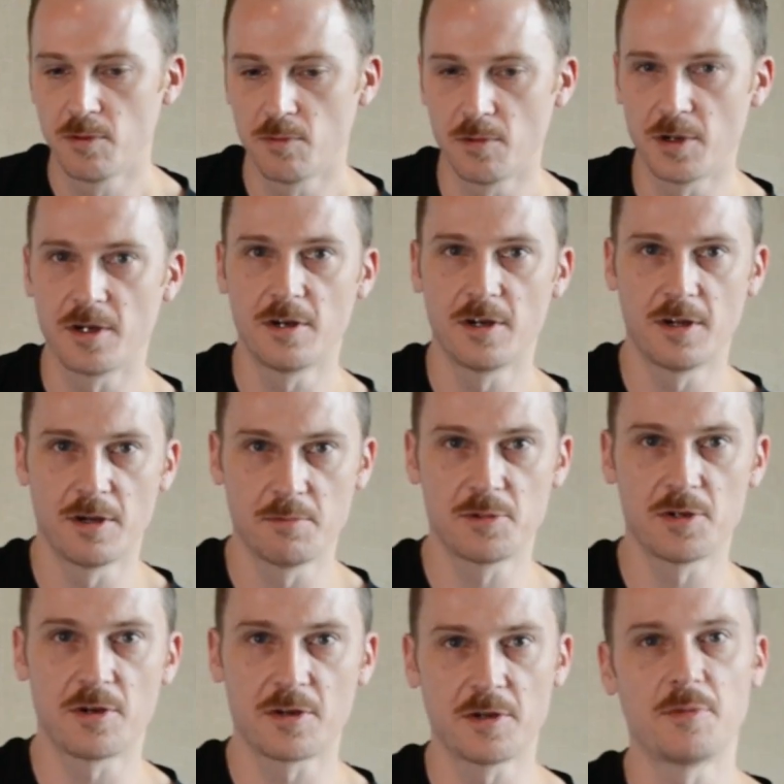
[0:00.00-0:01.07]
where I'm
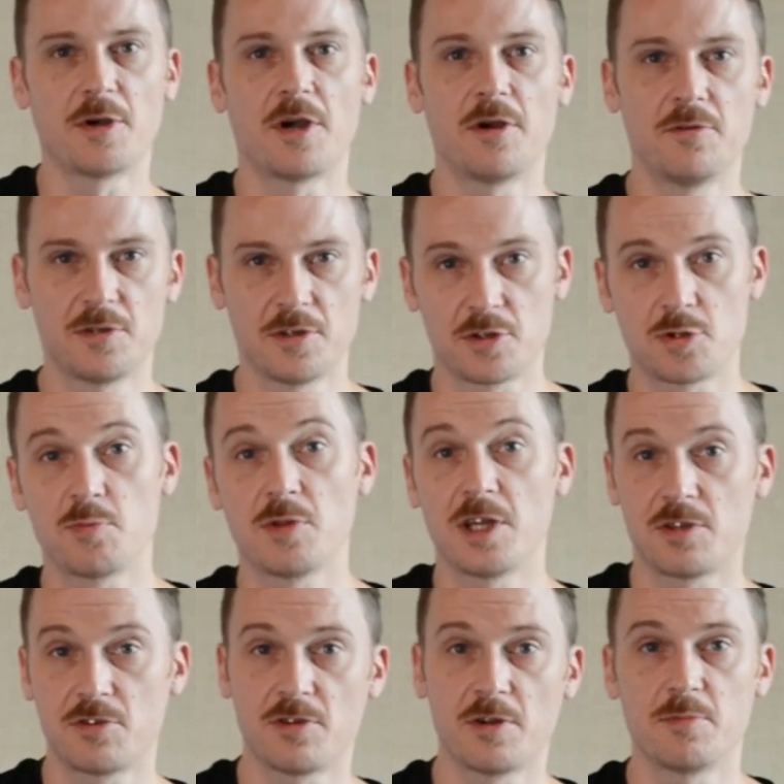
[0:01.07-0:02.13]
talking about how to
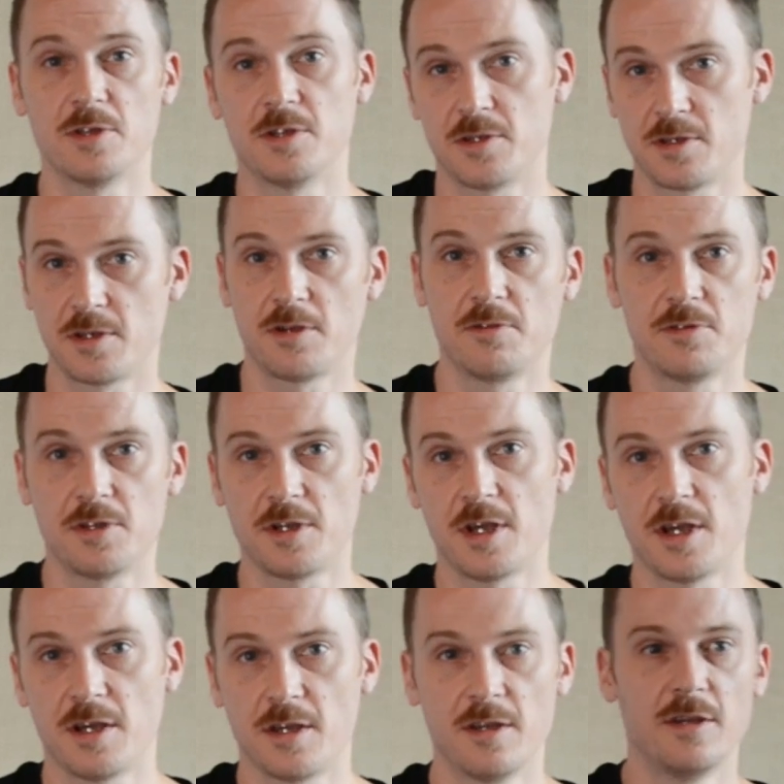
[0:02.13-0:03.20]
split triplets, how to
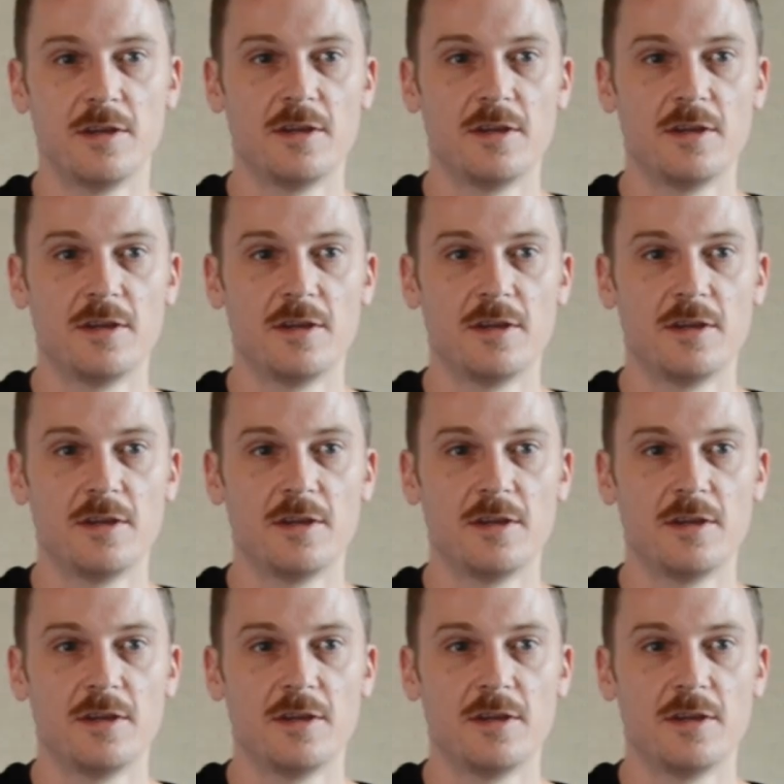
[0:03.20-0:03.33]
get